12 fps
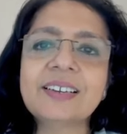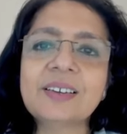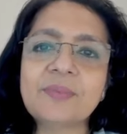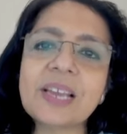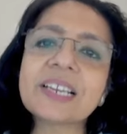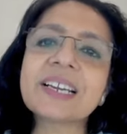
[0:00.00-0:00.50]

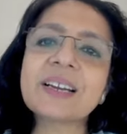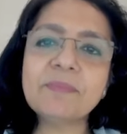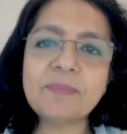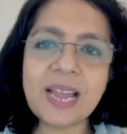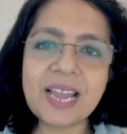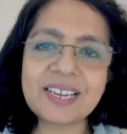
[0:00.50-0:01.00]
Welcome
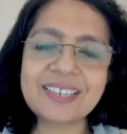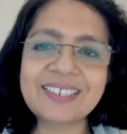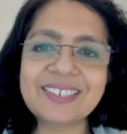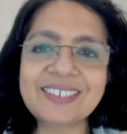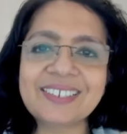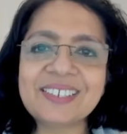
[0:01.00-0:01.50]
back.
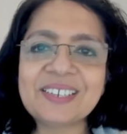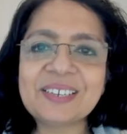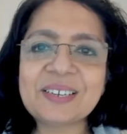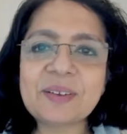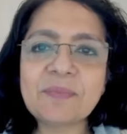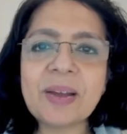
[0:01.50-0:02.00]

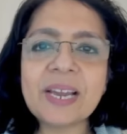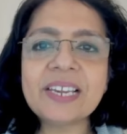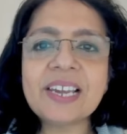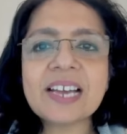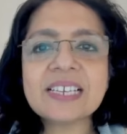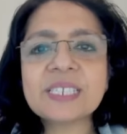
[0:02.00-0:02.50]
My
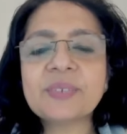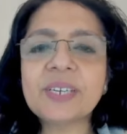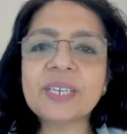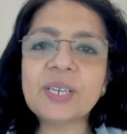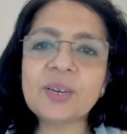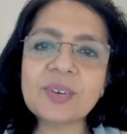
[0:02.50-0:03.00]
last
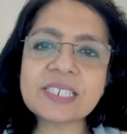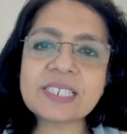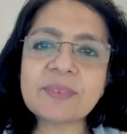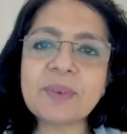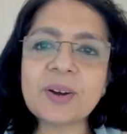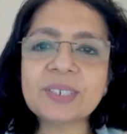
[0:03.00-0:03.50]
video was
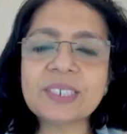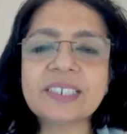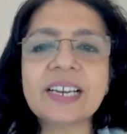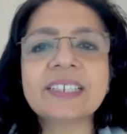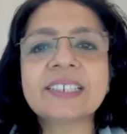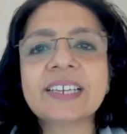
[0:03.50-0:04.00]
about
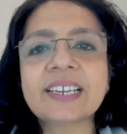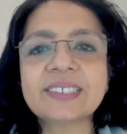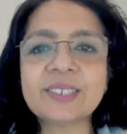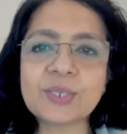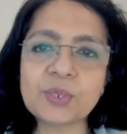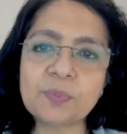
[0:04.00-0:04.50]
gut
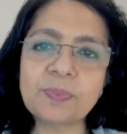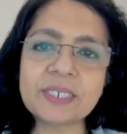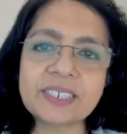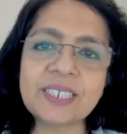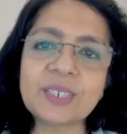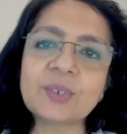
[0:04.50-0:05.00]
health
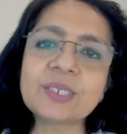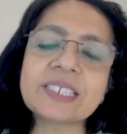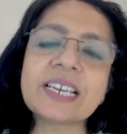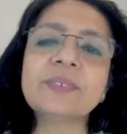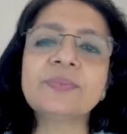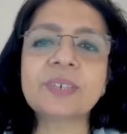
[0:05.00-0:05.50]
superheroes
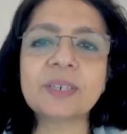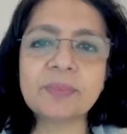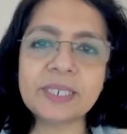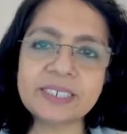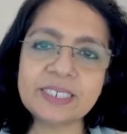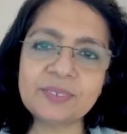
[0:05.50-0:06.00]
and fermented